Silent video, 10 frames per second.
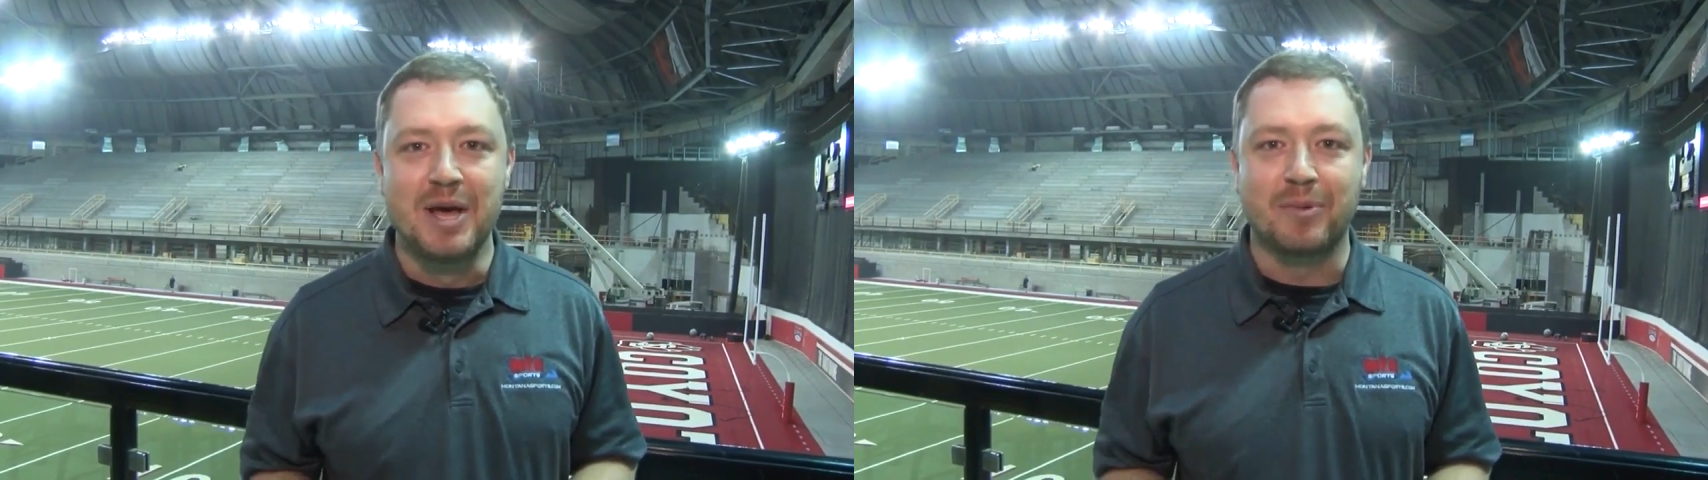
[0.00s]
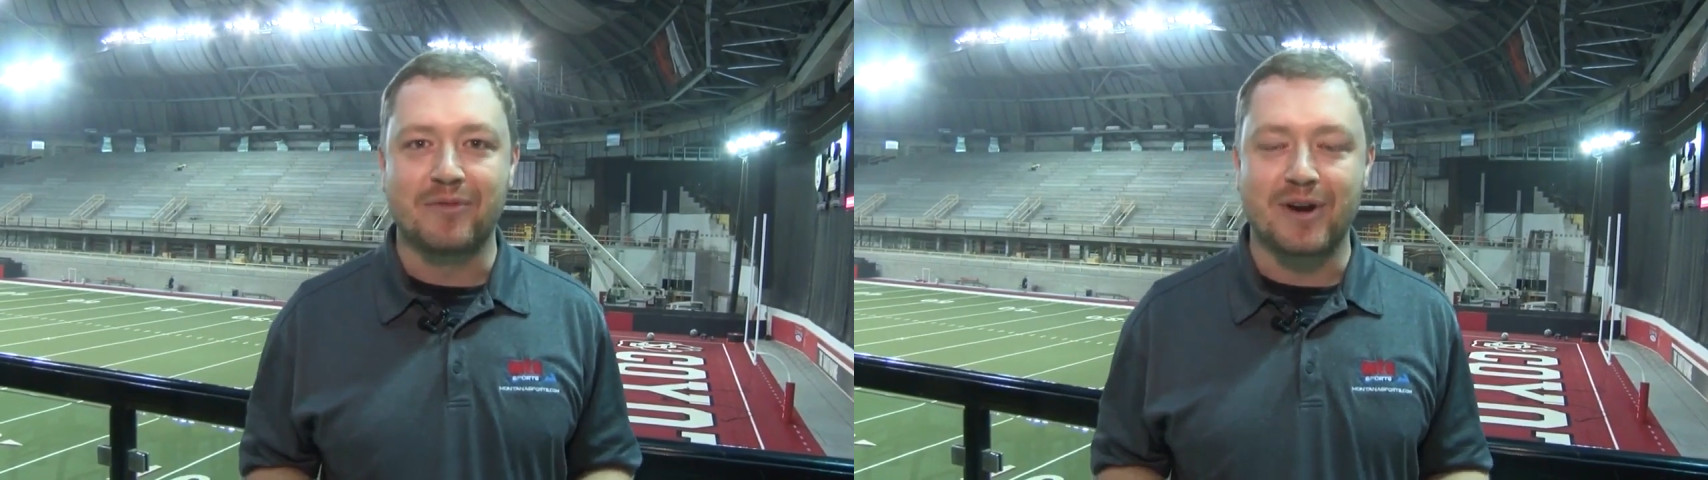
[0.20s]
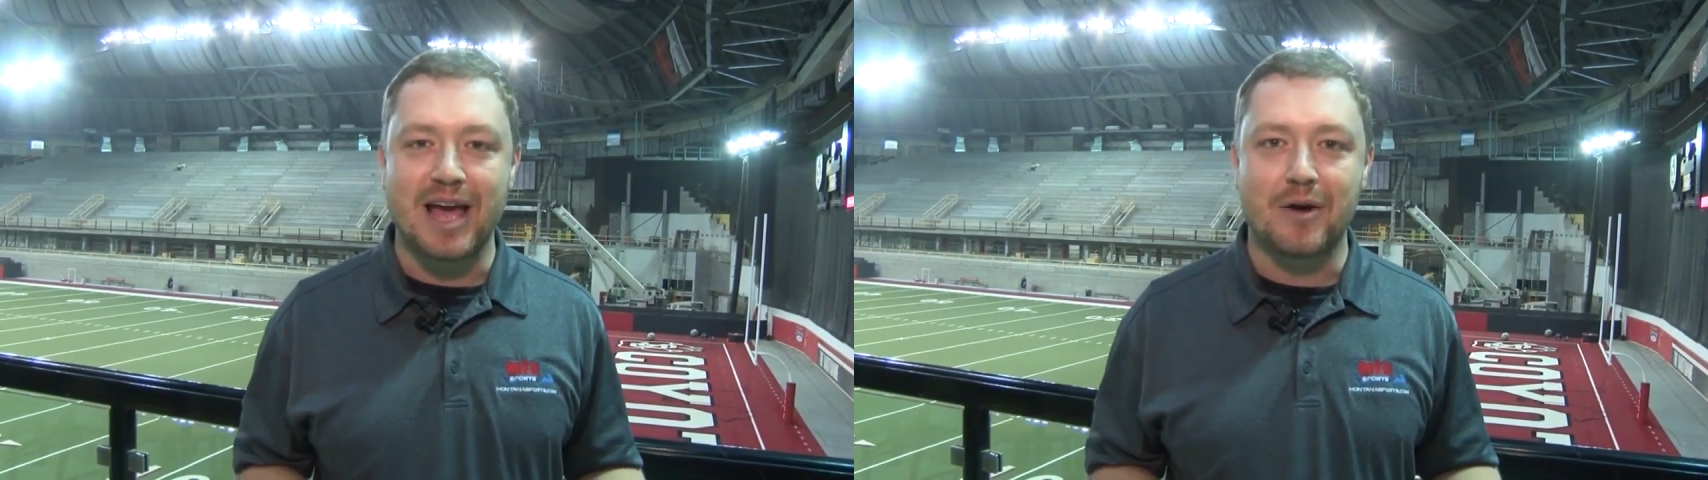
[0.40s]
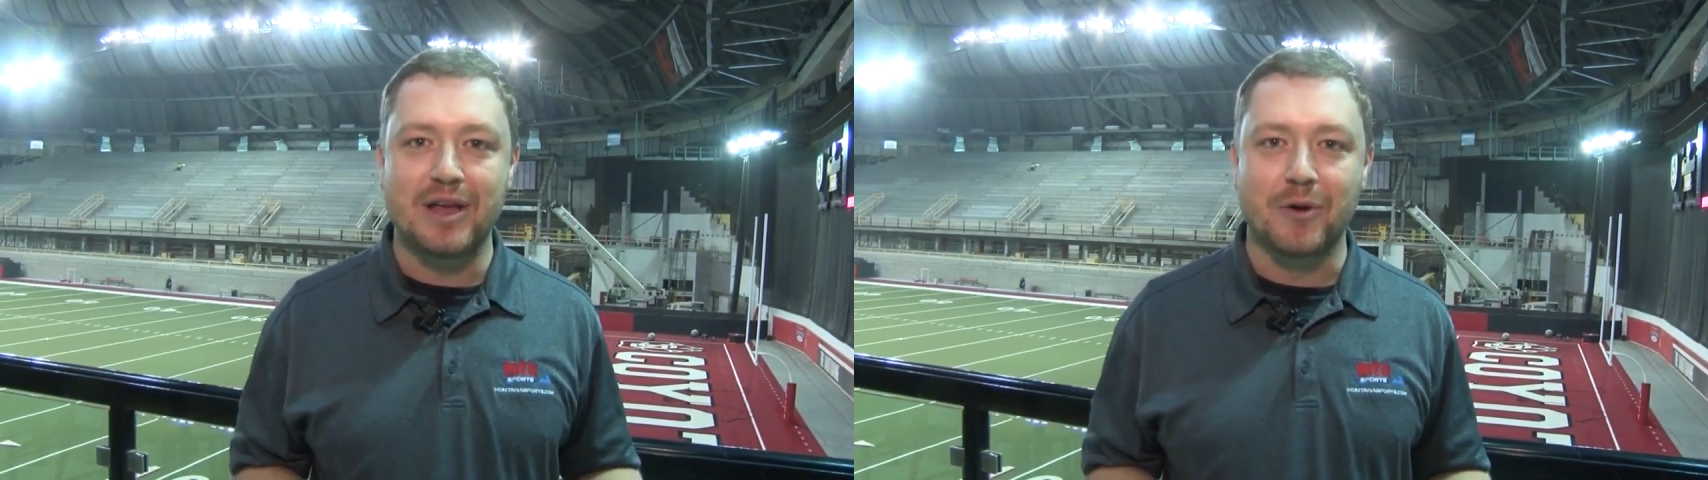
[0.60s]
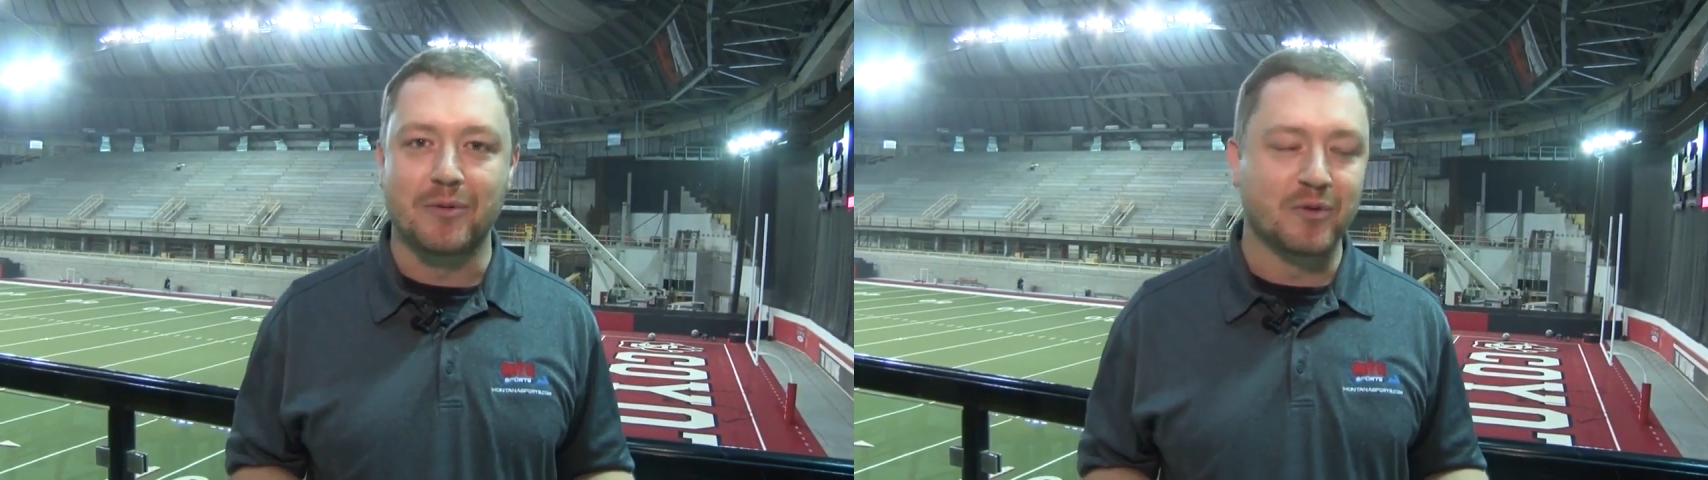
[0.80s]
But for now,
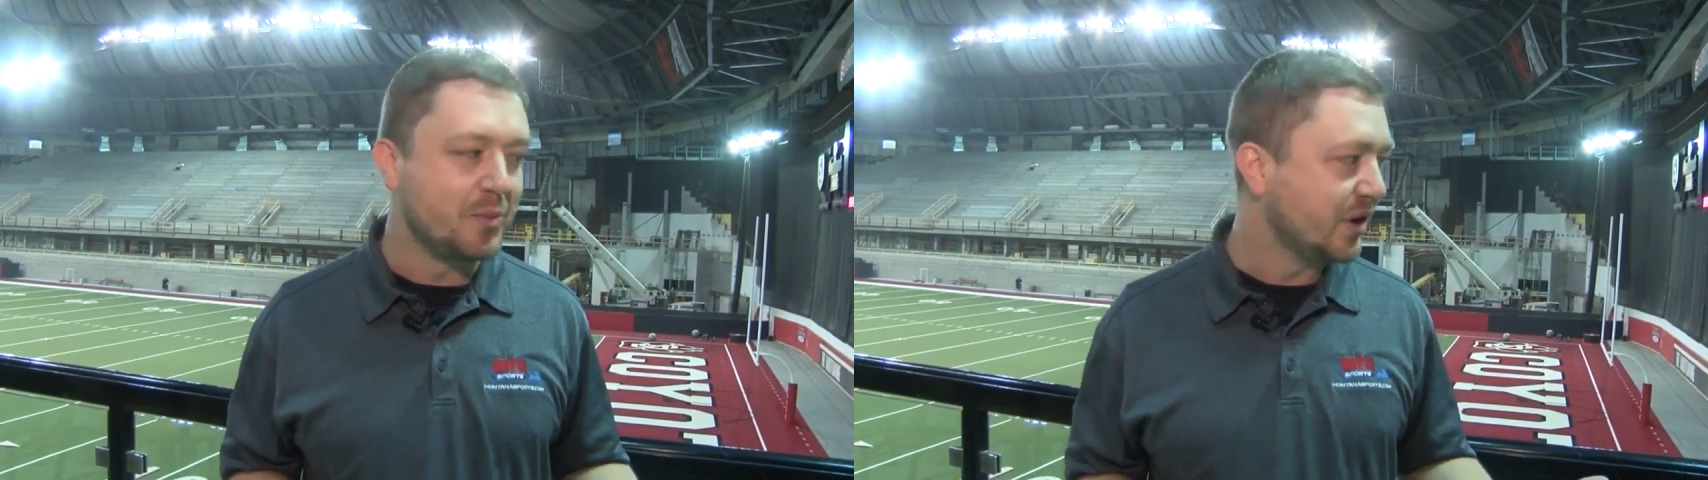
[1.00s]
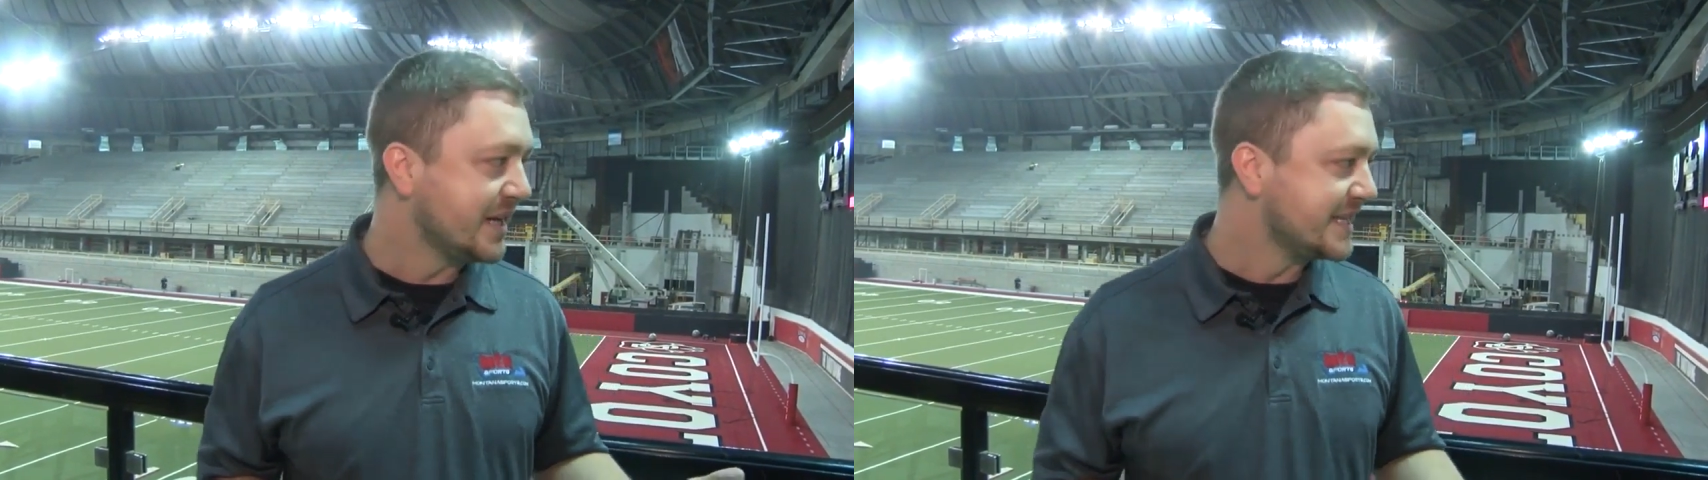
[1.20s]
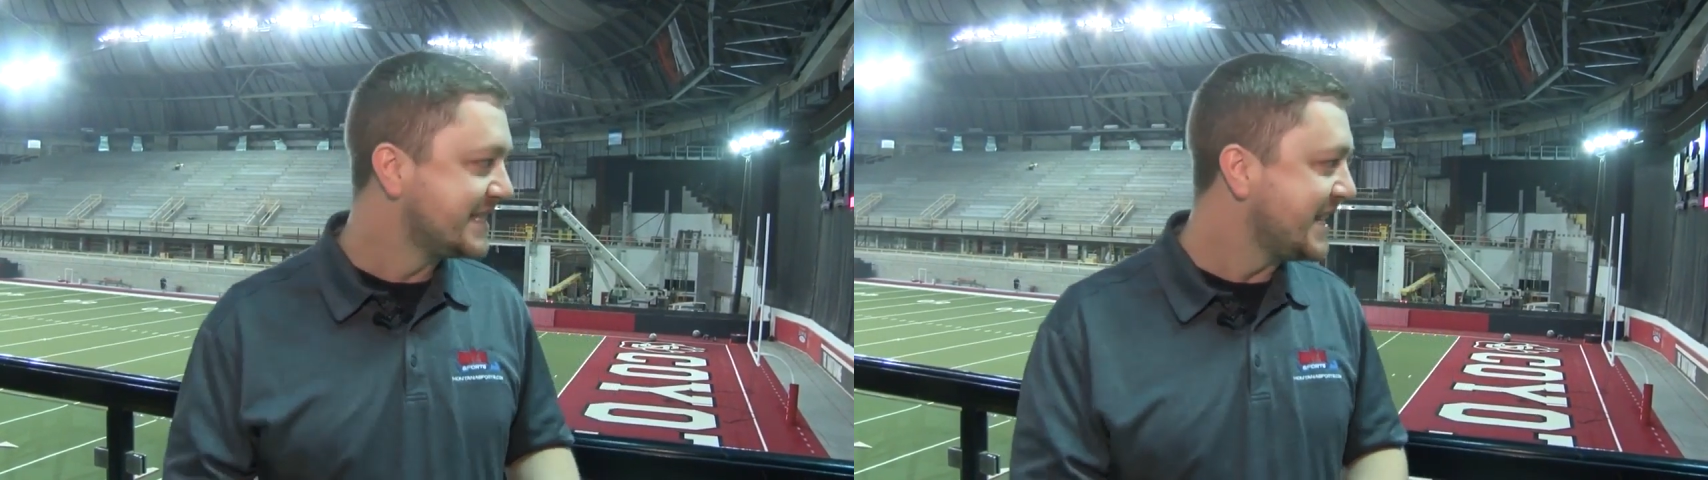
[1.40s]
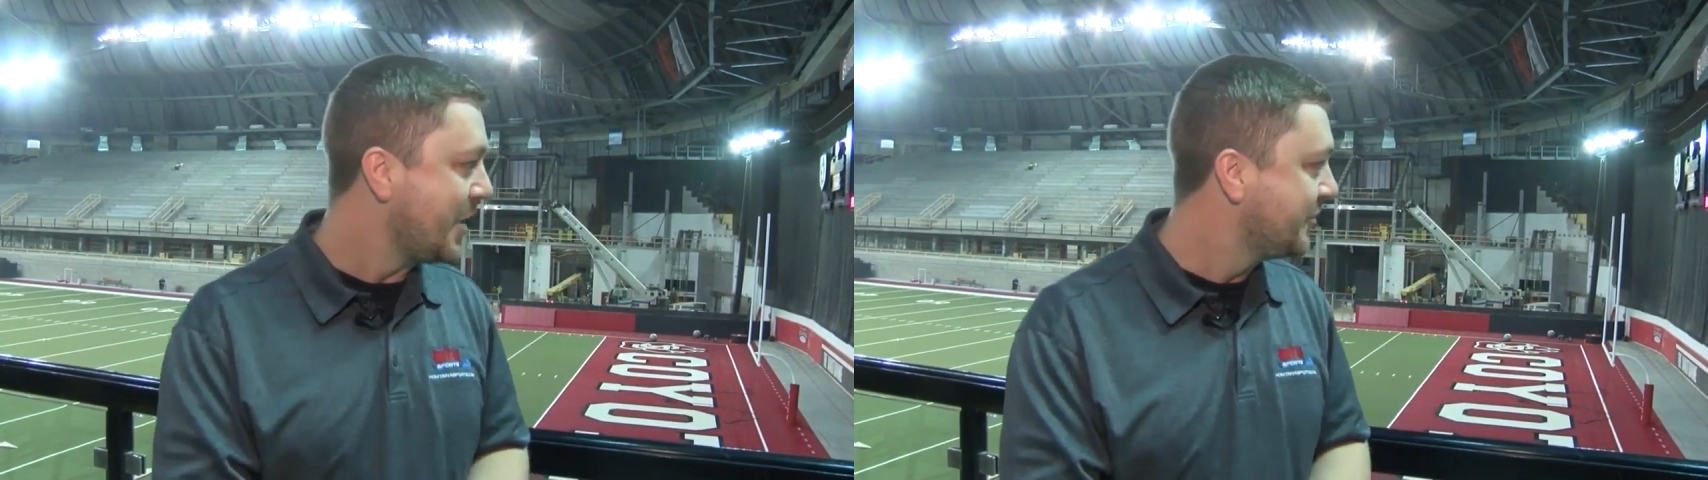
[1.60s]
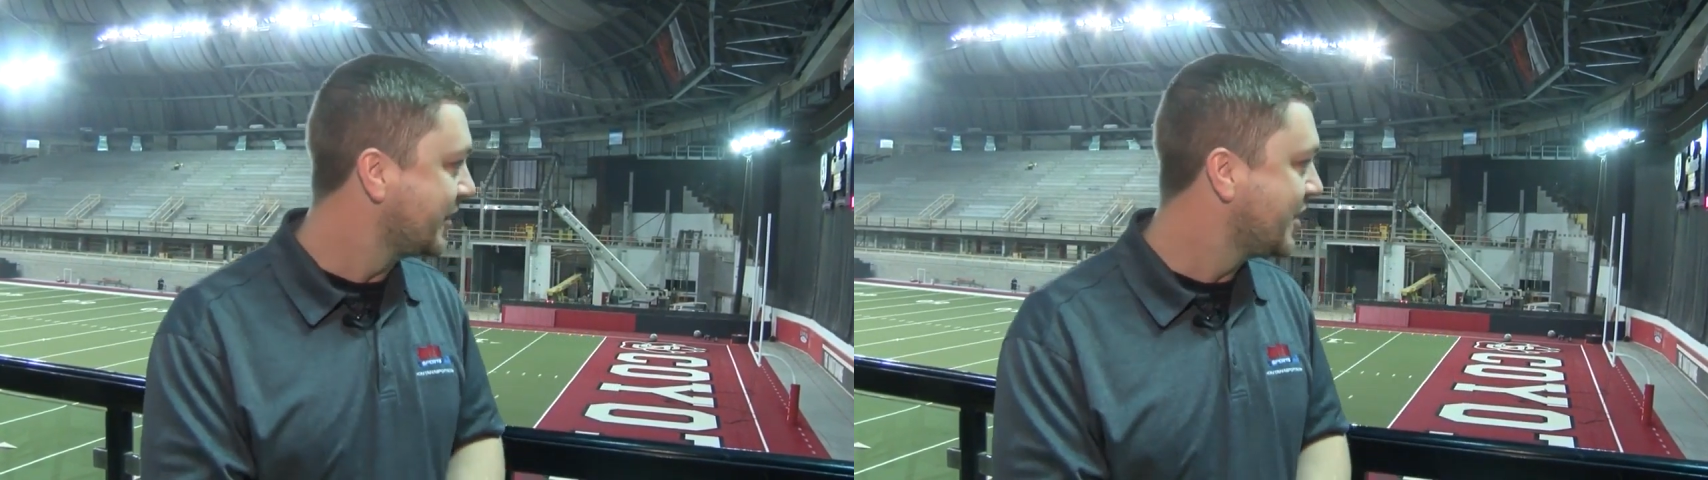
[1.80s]
here in Vermillion,
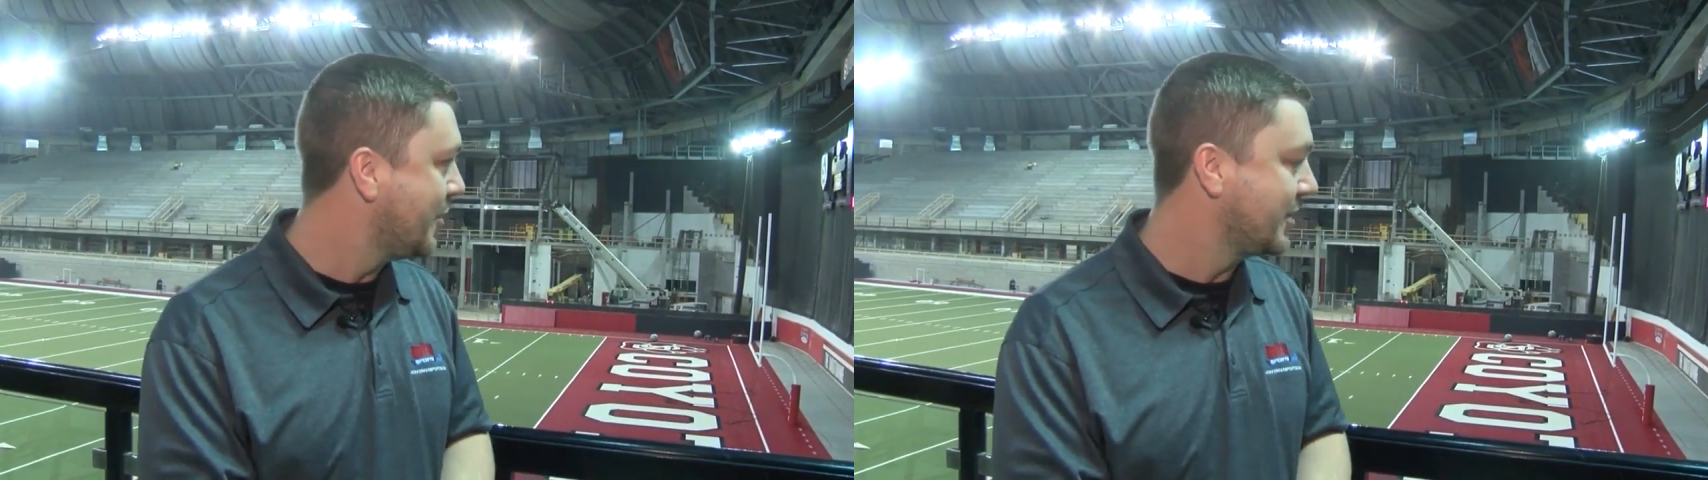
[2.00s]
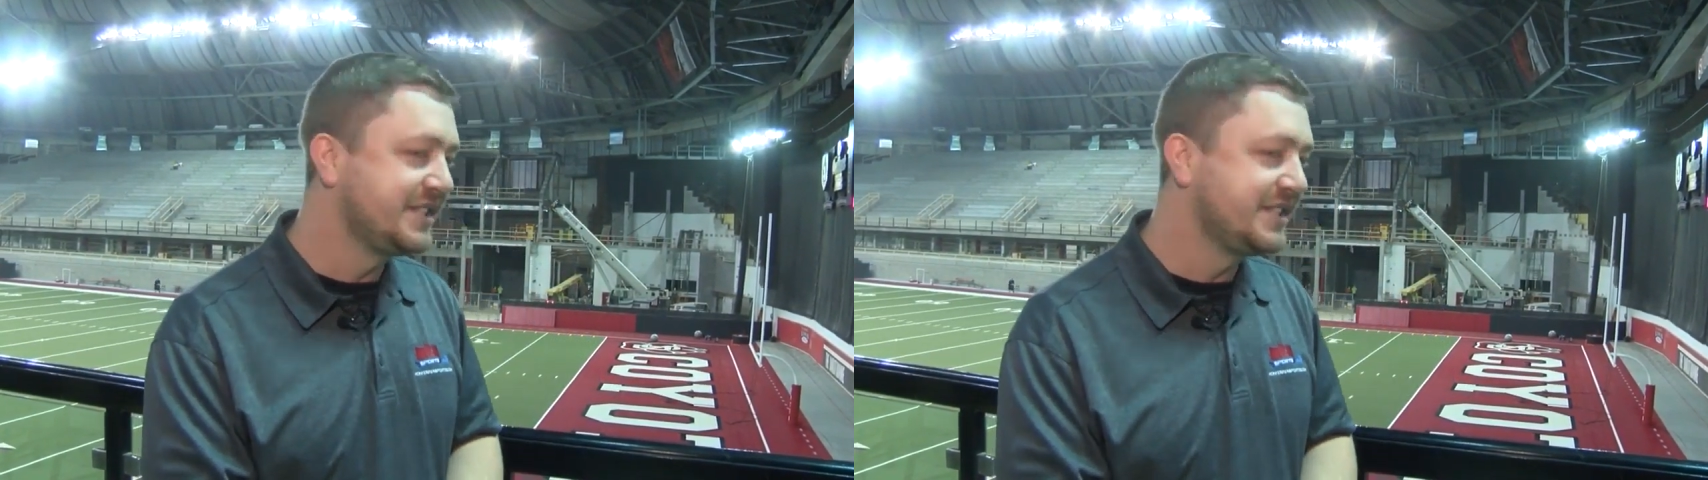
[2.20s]
South Dakota,